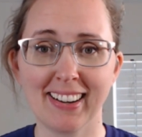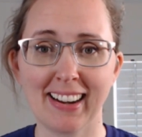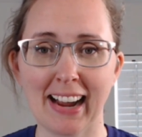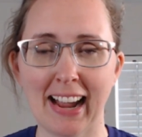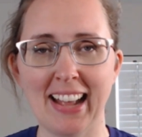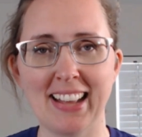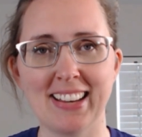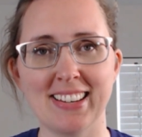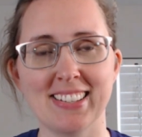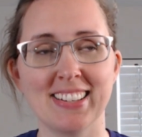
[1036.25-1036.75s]

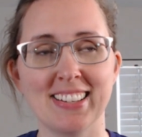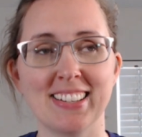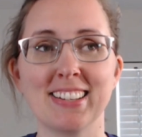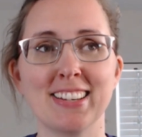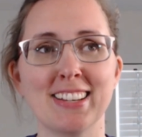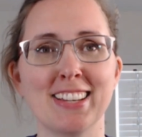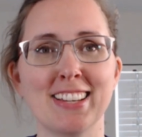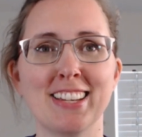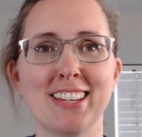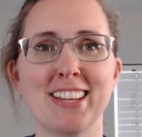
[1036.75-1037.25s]
And
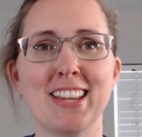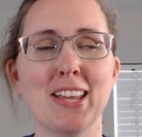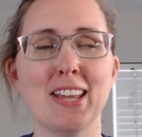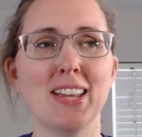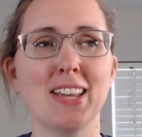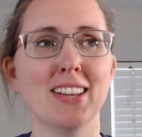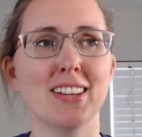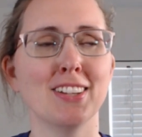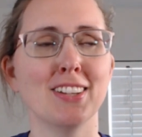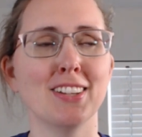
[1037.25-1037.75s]

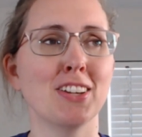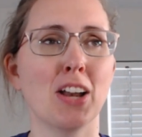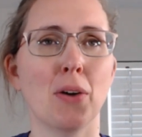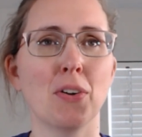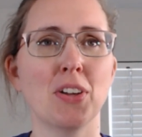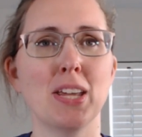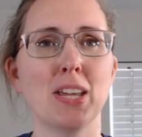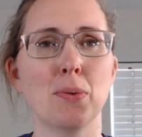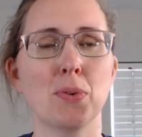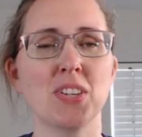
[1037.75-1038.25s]
he, you know,
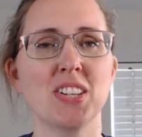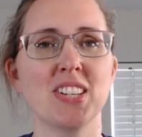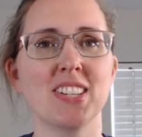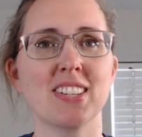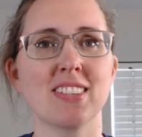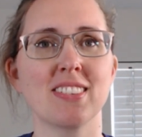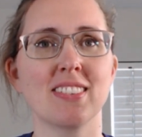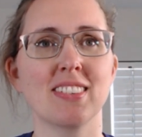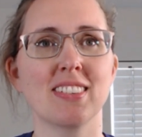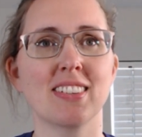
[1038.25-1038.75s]
he was
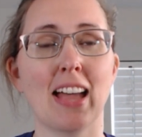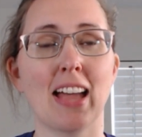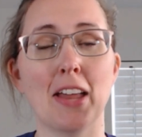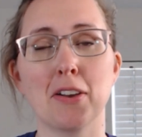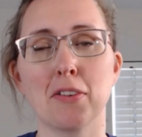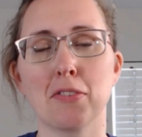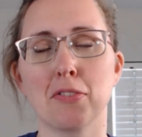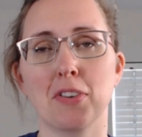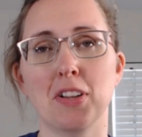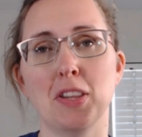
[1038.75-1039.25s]
kind
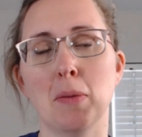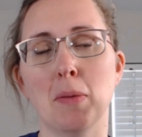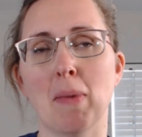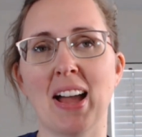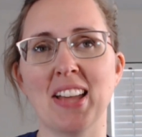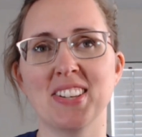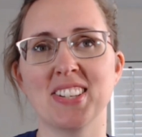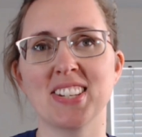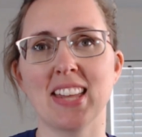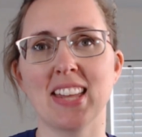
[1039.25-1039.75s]
of in the
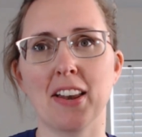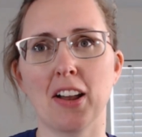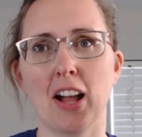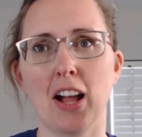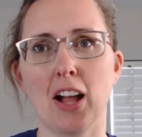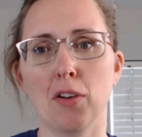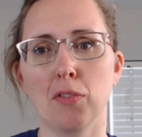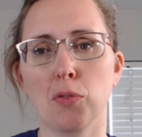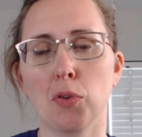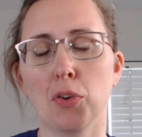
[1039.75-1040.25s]
mindset
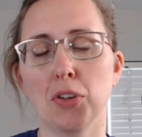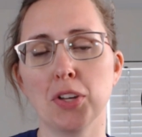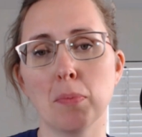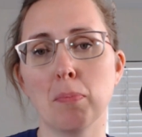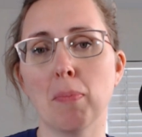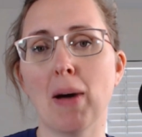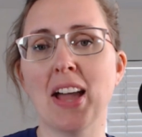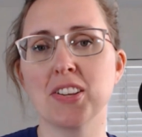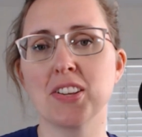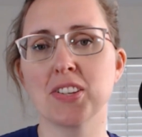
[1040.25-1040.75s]
of, well, you
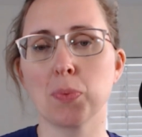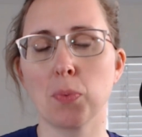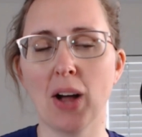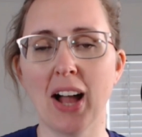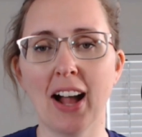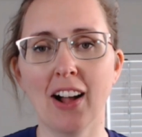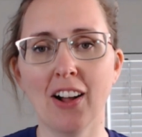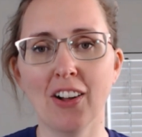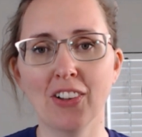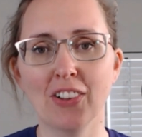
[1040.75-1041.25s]
might as
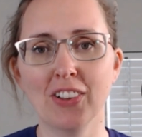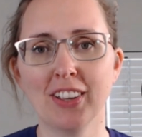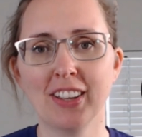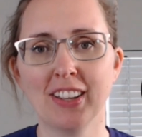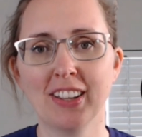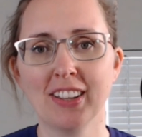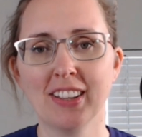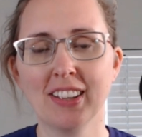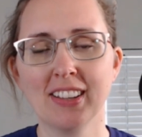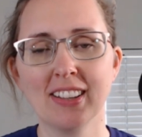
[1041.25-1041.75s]
well,
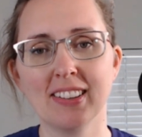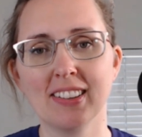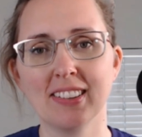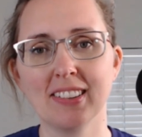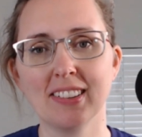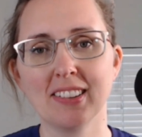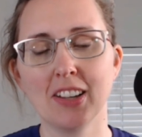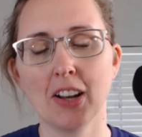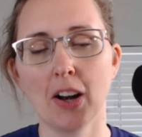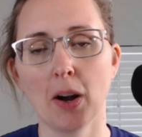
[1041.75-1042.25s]

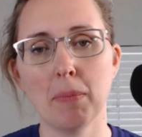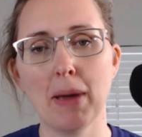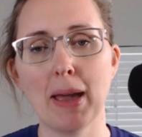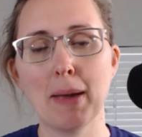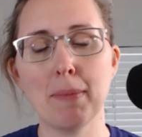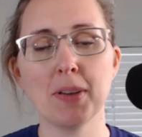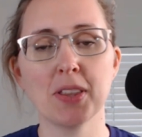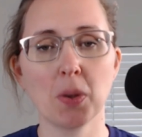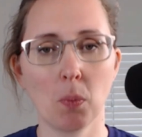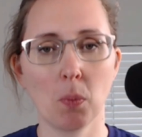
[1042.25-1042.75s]
you know,
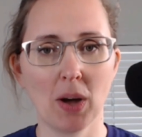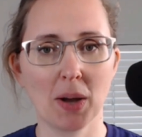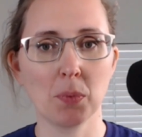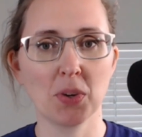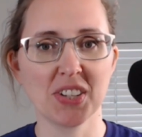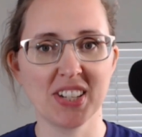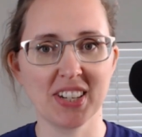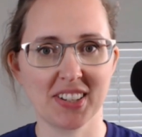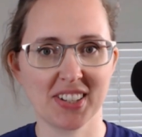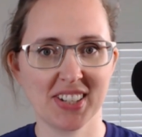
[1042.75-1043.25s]
maybe the one
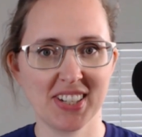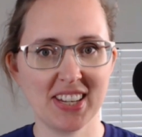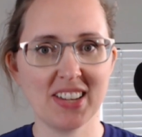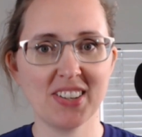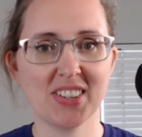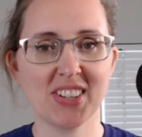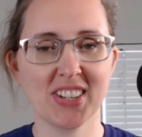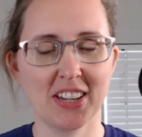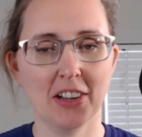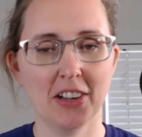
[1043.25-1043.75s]
will
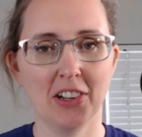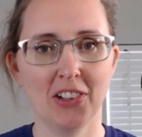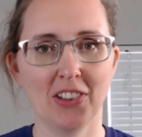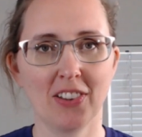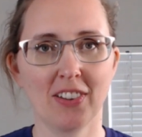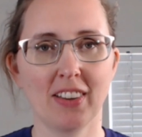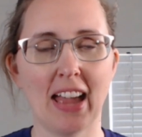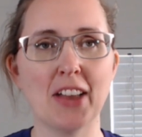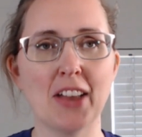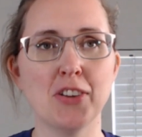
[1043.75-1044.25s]
succeed
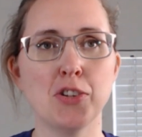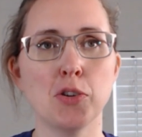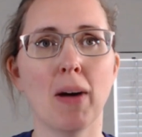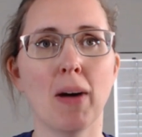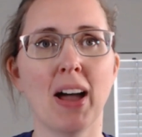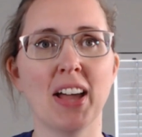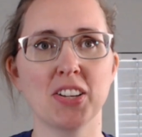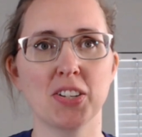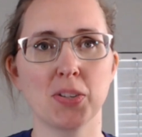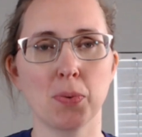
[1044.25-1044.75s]
still, and you
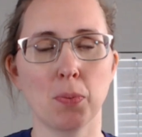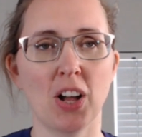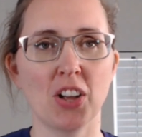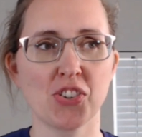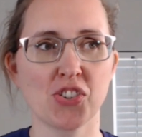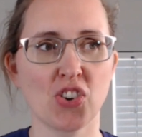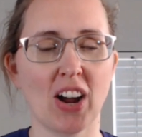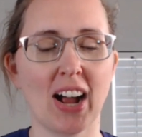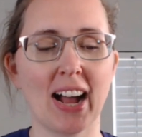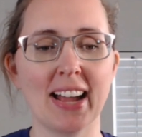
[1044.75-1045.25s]
might as well
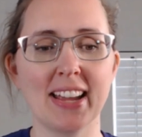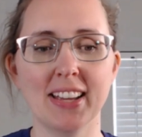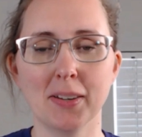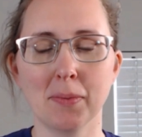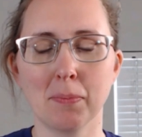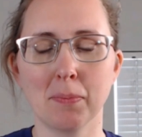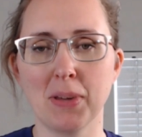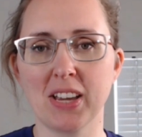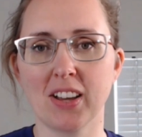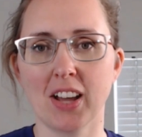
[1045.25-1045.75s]
try
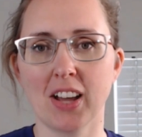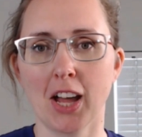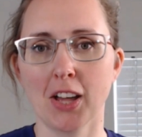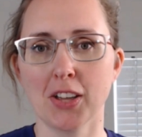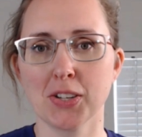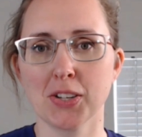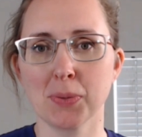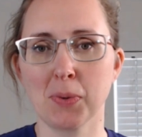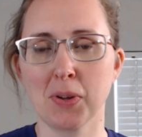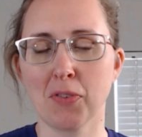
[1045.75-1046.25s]
it
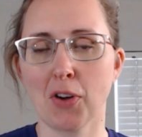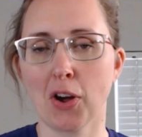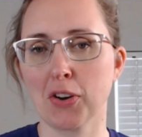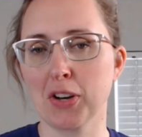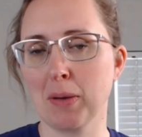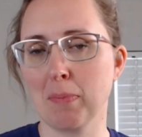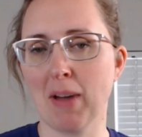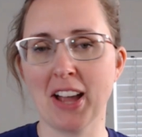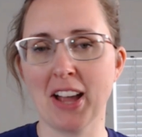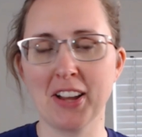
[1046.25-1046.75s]
because we've
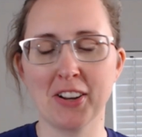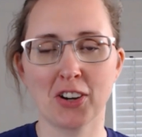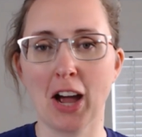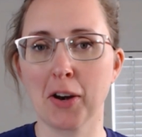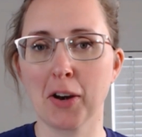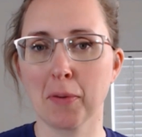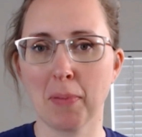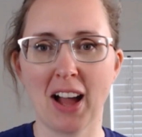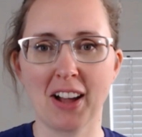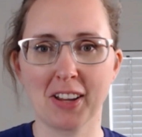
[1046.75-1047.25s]
already met your out
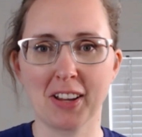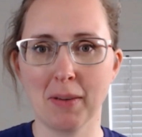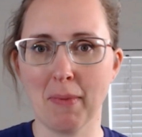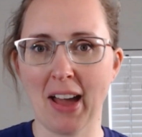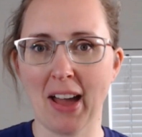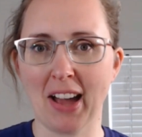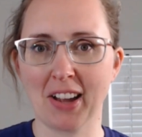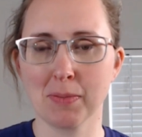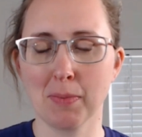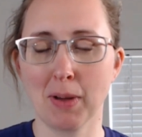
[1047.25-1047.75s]
of pocket
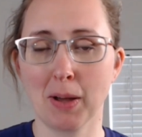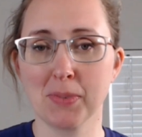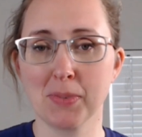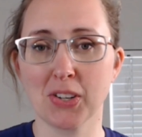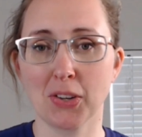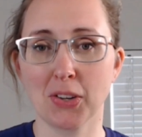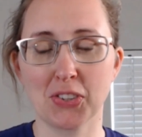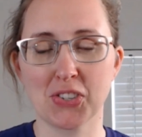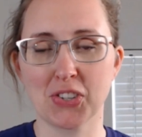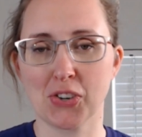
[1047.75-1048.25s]
maximum.
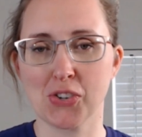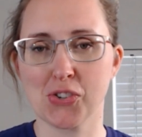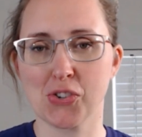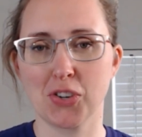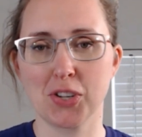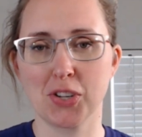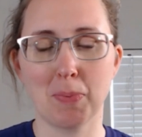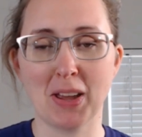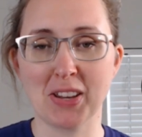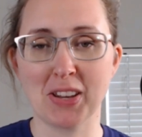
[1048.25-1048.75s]
So the surgery
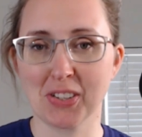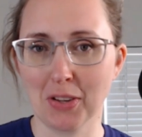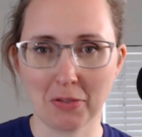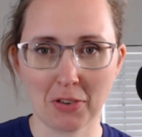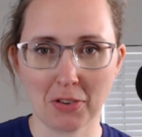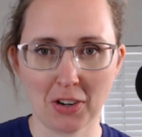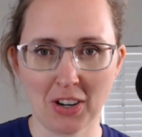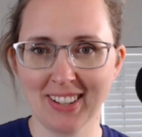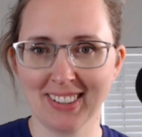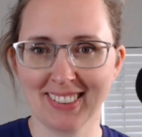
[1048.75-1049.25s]
is basically
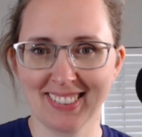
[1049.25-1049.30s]
free